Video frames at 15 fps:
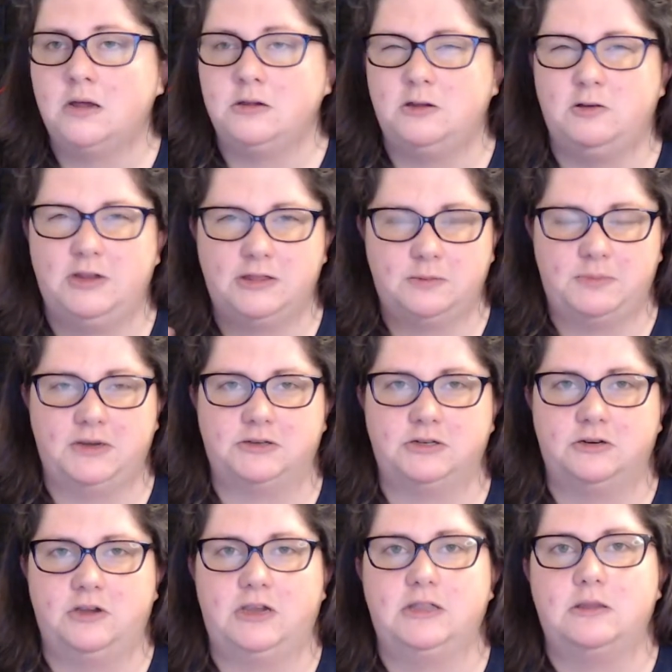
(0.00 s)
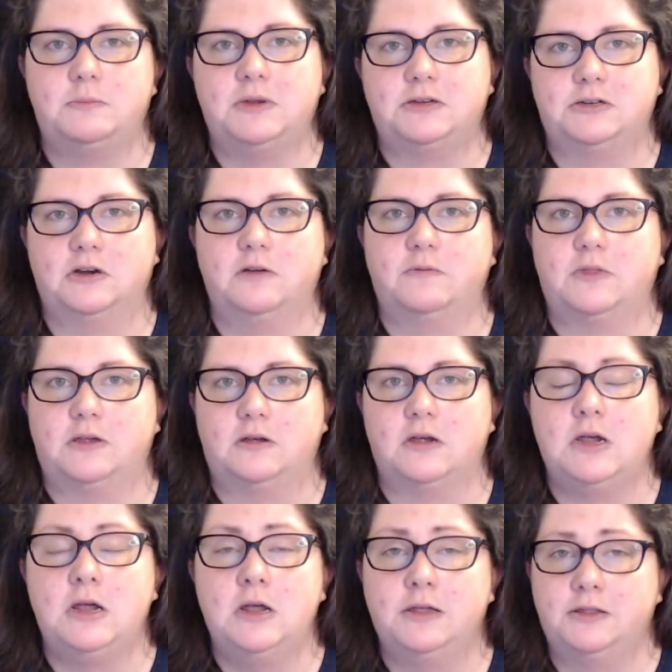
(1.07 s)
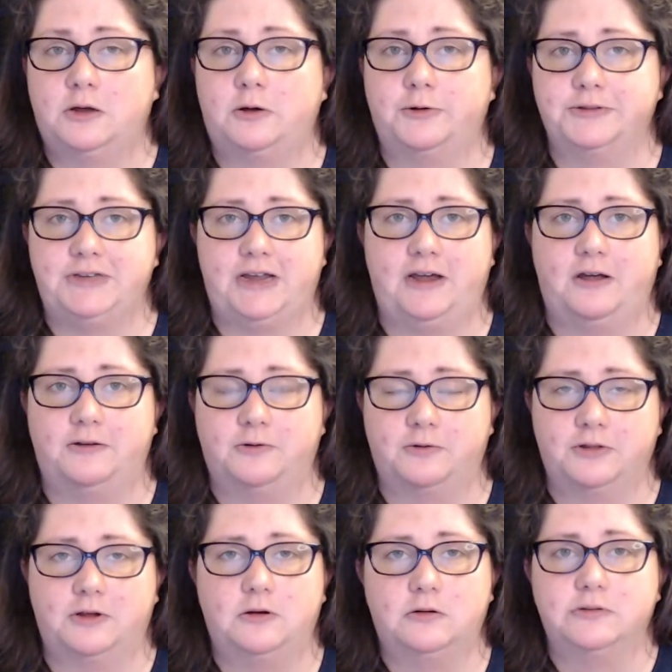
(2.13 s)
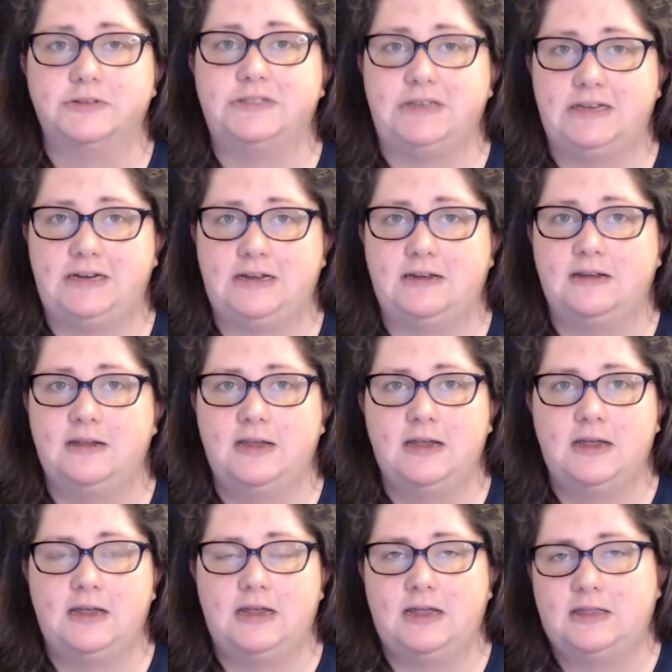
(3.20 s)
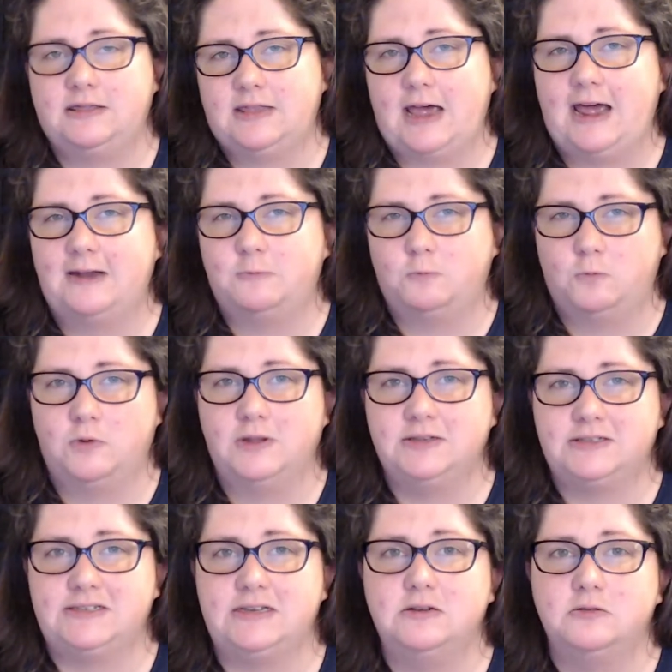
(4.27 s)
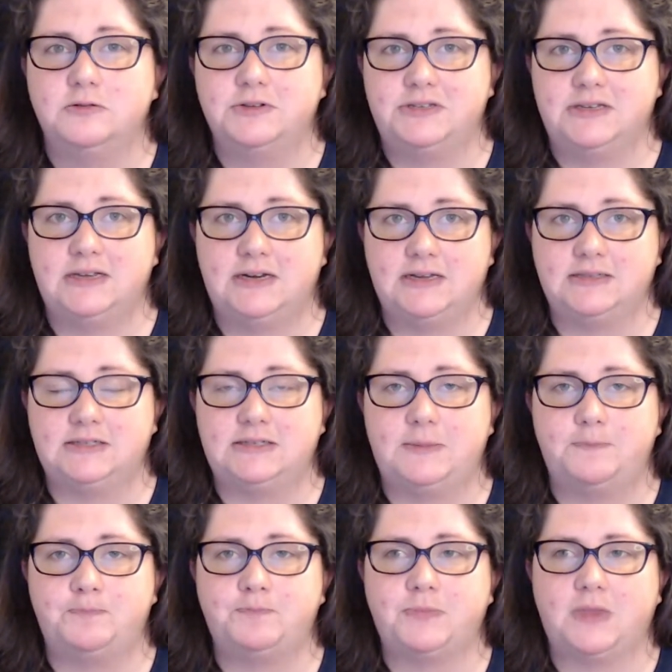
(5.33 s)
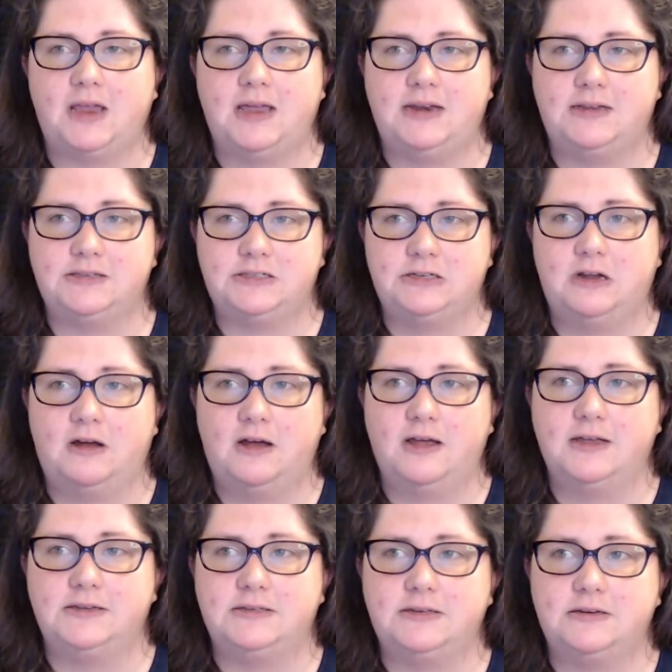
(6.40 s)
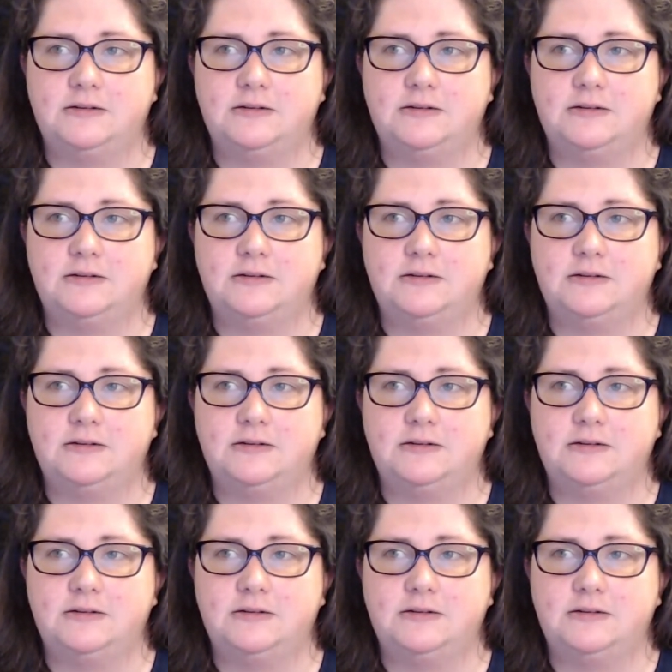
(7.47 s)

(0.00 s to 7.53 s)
You get the picture. You get the picture of the whole town or the whole city in that one single sentence, and it's not